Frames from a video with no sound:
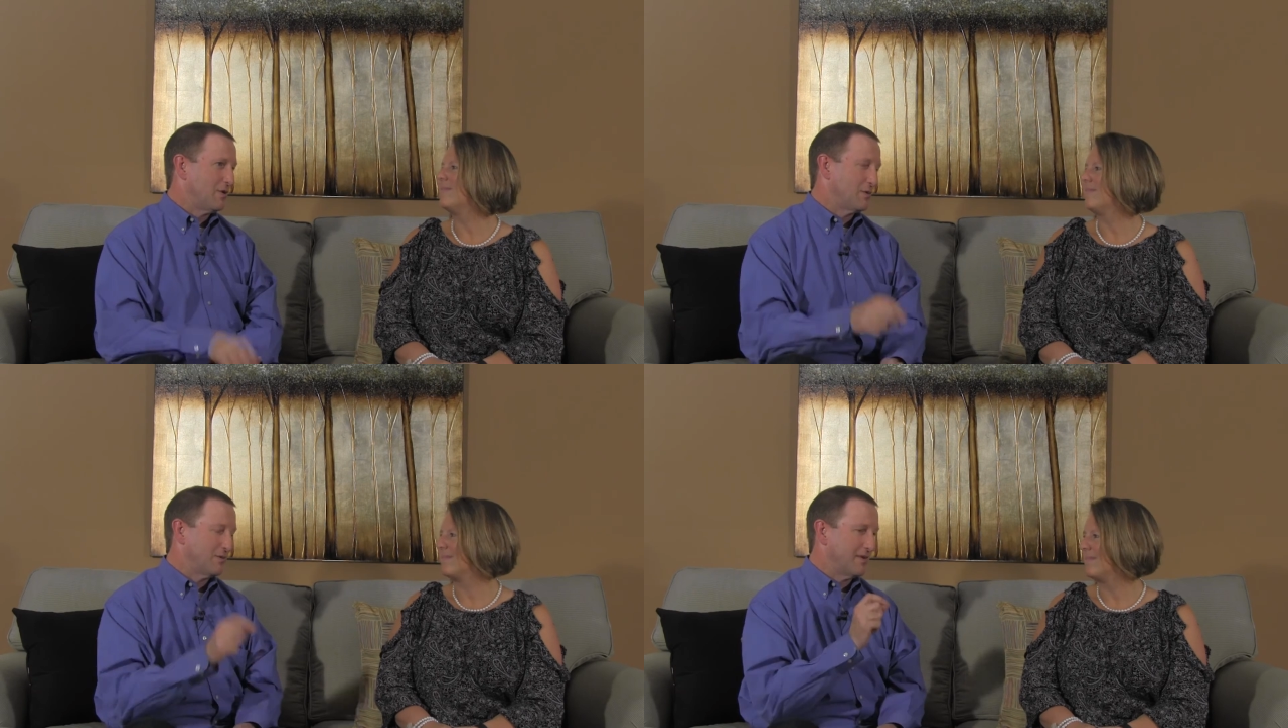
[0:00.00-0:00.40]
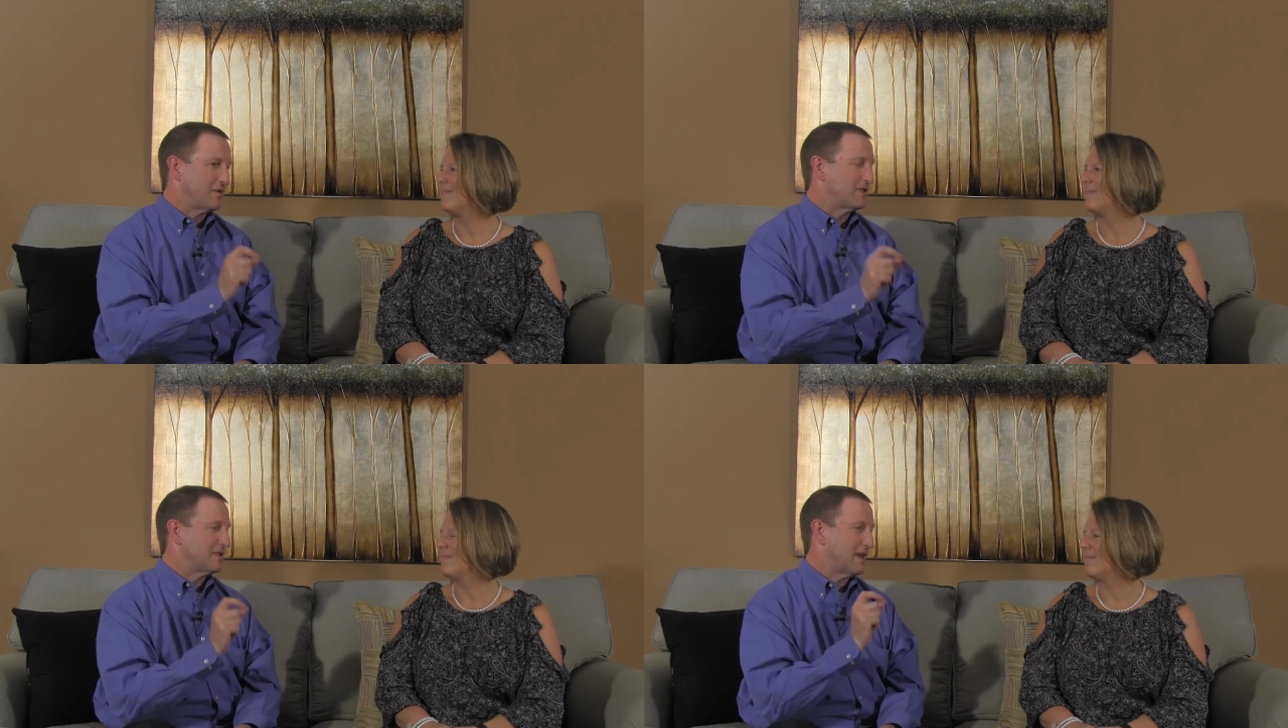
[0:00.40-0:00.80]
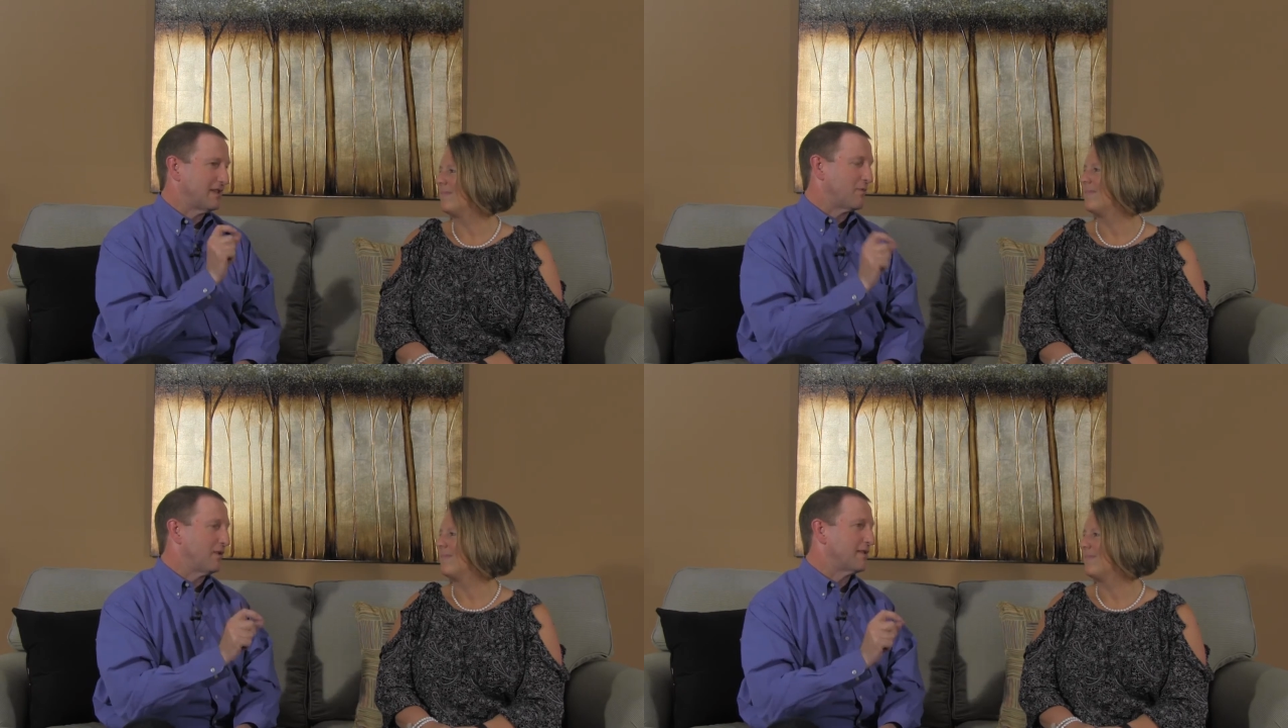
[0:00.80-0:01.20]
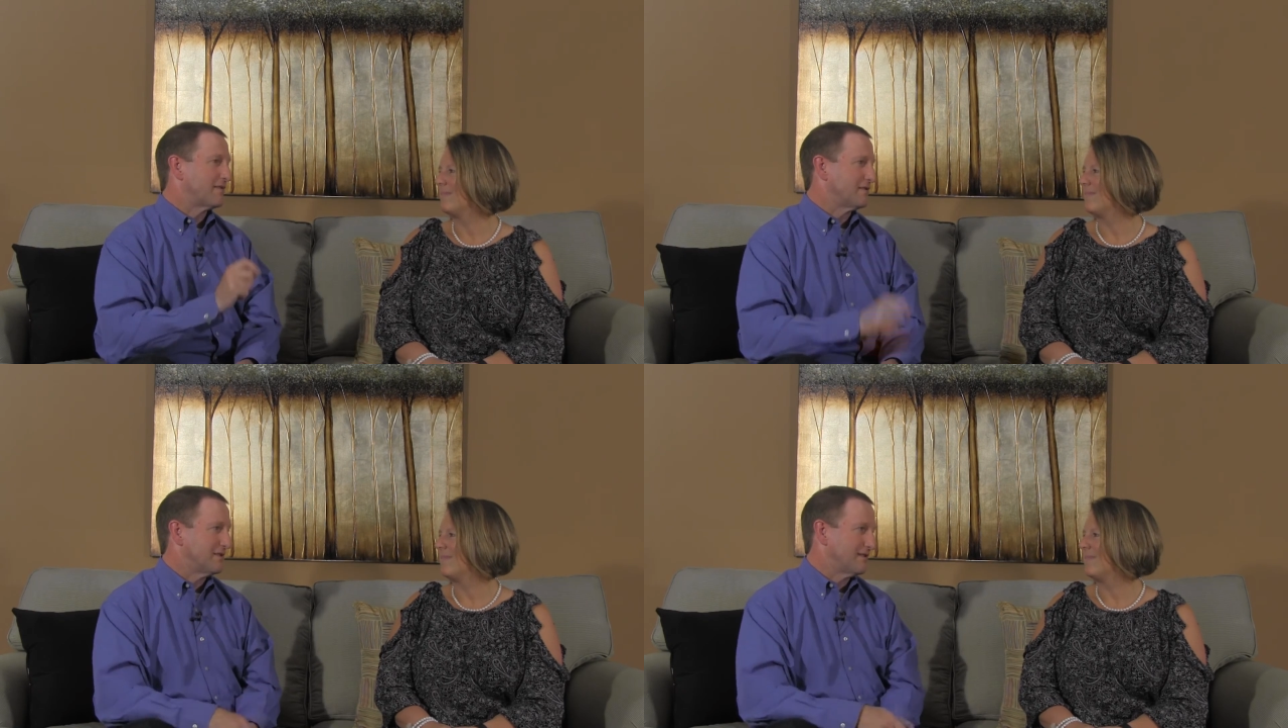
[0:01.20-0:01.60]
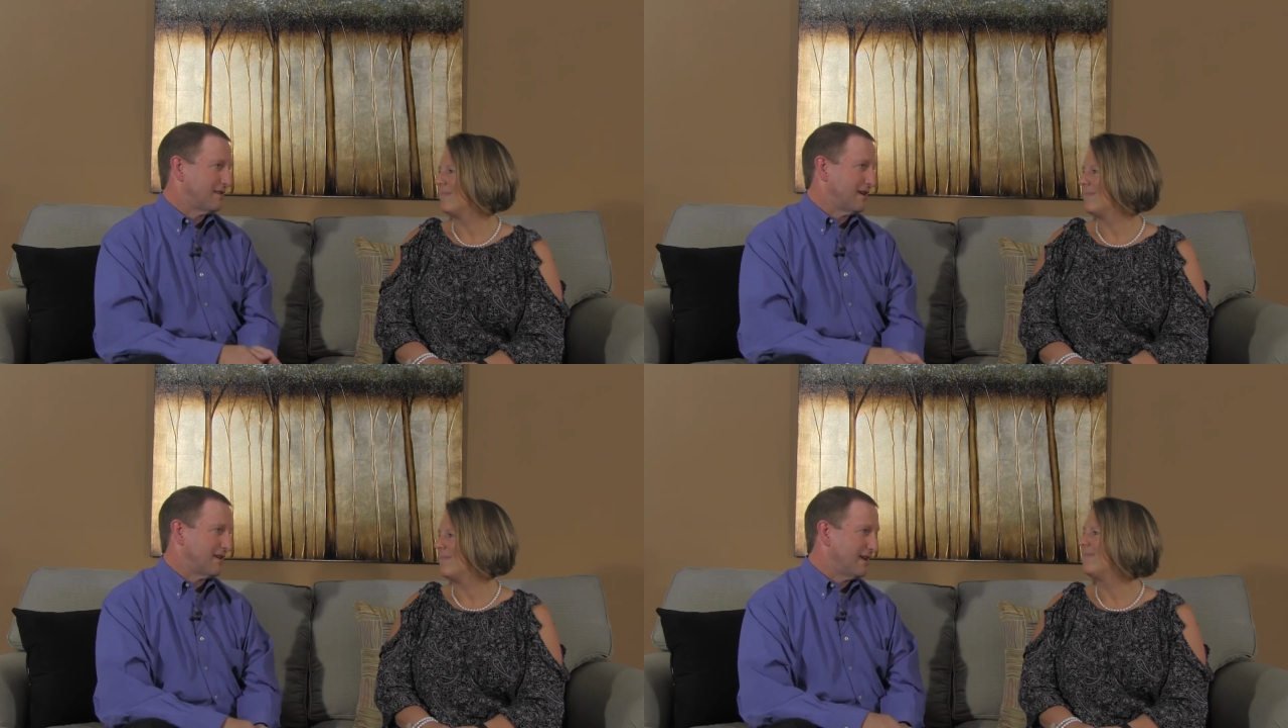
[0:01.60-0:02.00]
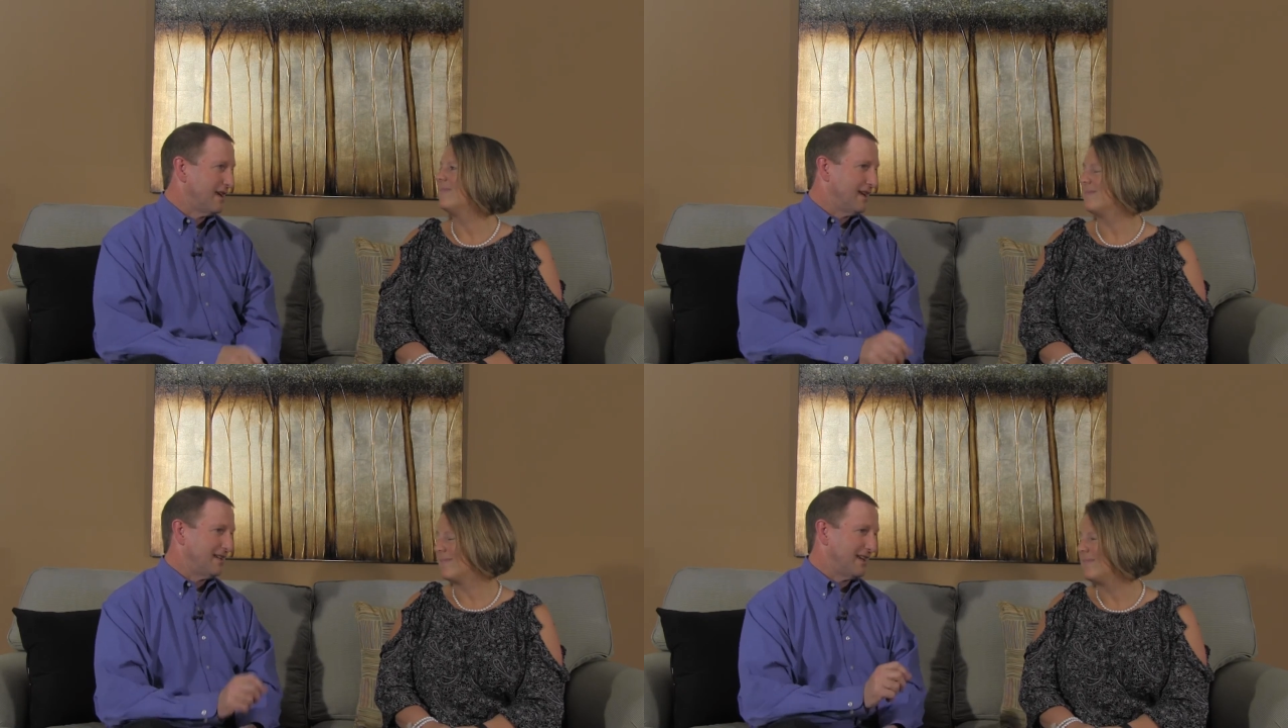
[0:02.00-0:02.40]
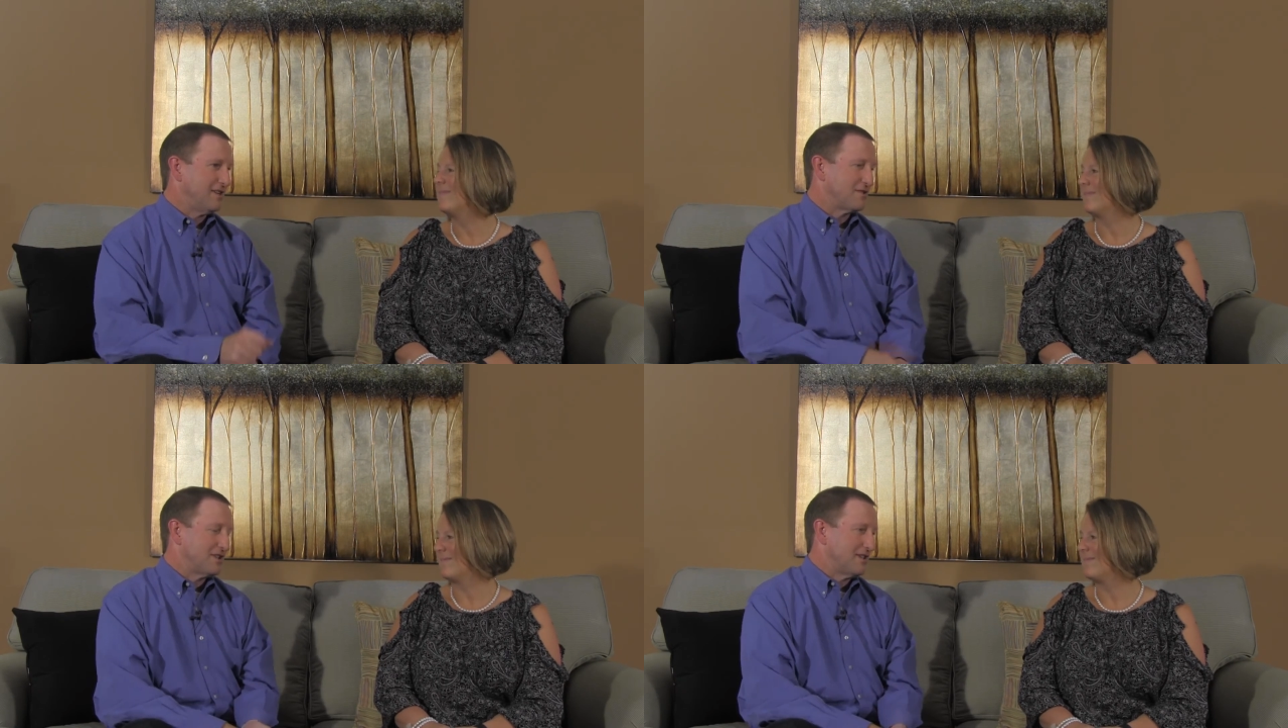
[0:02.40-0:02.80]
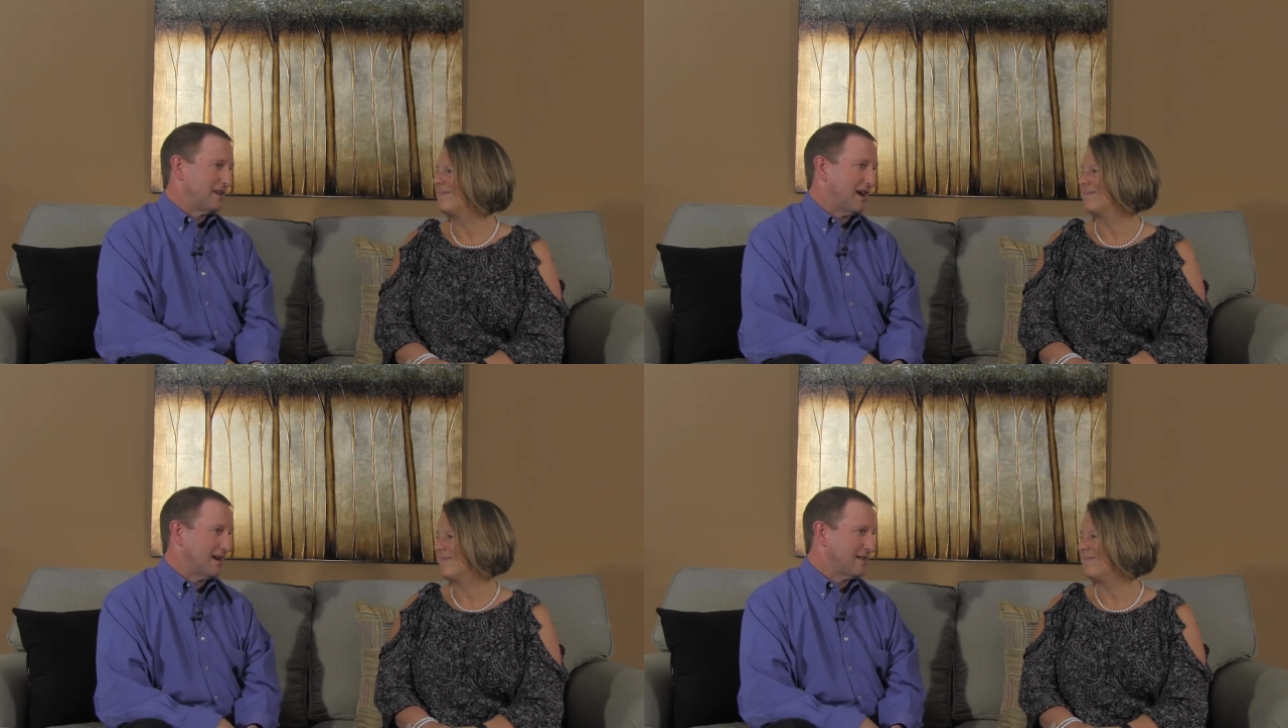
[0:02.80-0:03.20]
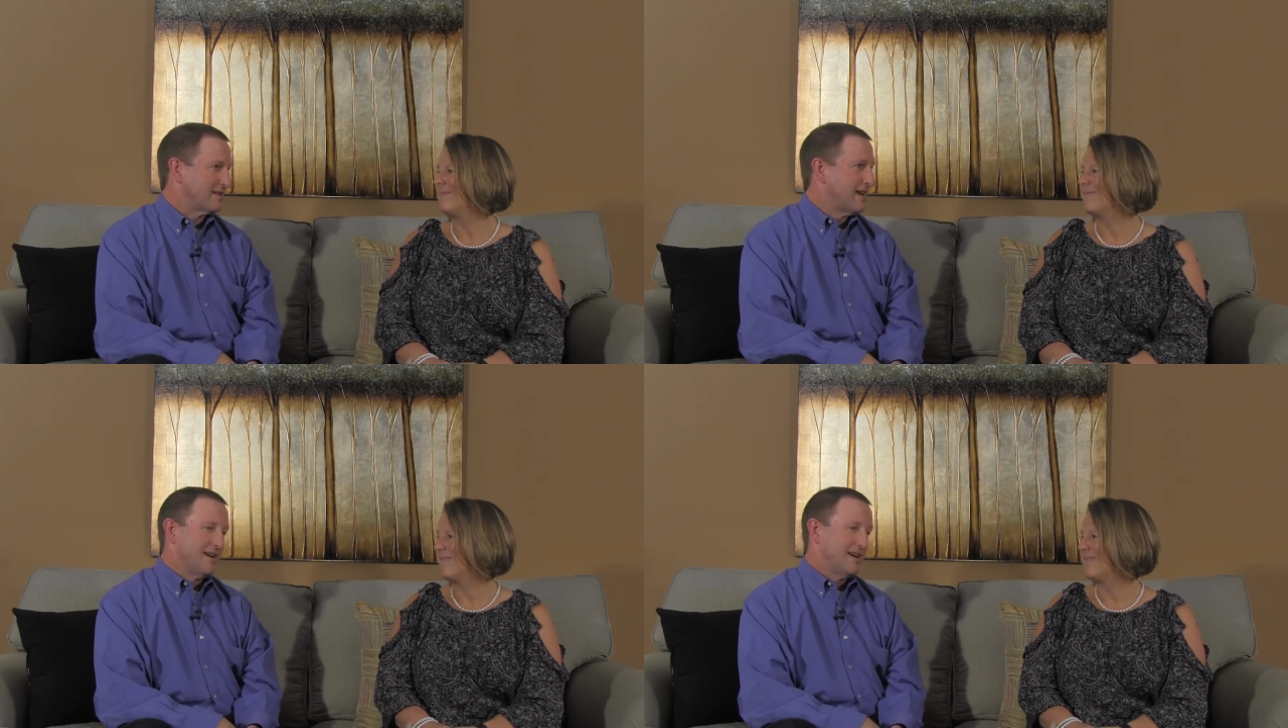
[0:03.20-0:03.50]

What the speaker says: when we focus on that wonderful little heart that he or she has,